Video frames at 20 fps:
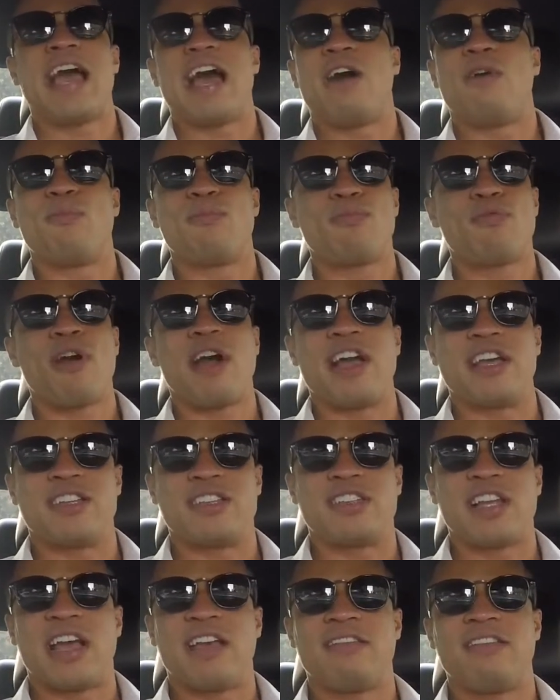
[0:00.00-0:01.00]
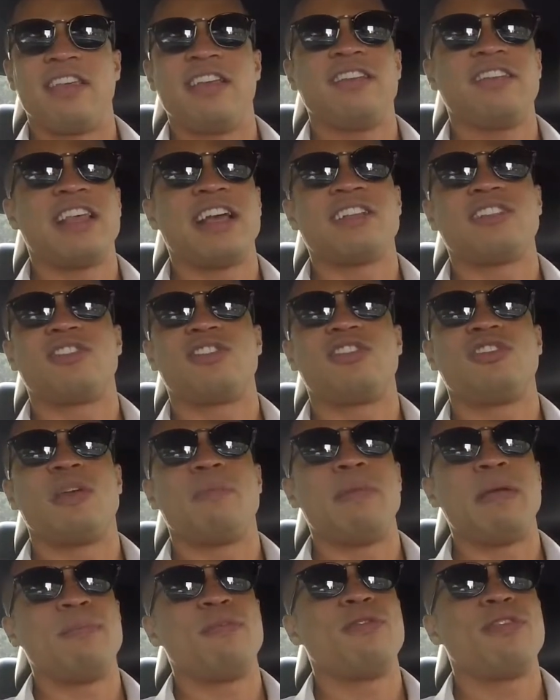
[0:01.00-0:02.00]
outpriced. I think that
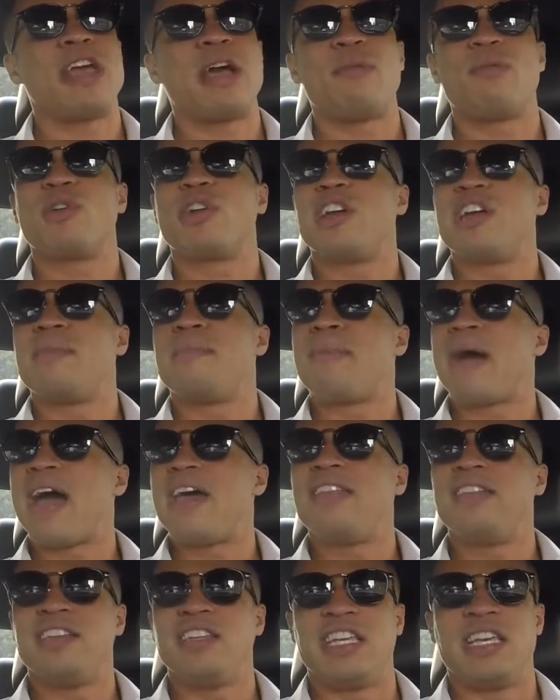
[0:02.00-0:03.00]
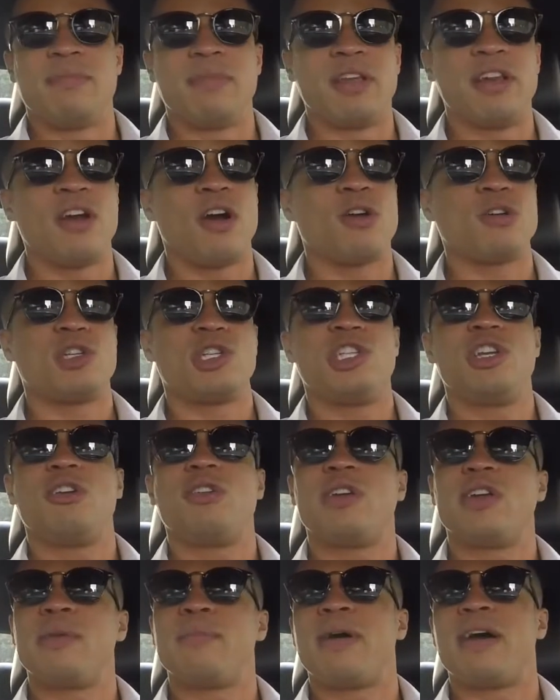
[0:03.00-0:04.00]
the people that were going to buy the Demon are still
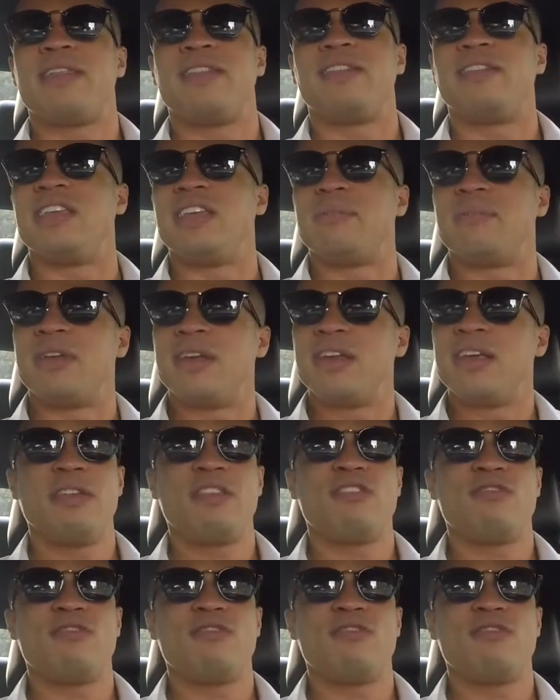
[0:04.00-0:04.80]
going to buy the Demon.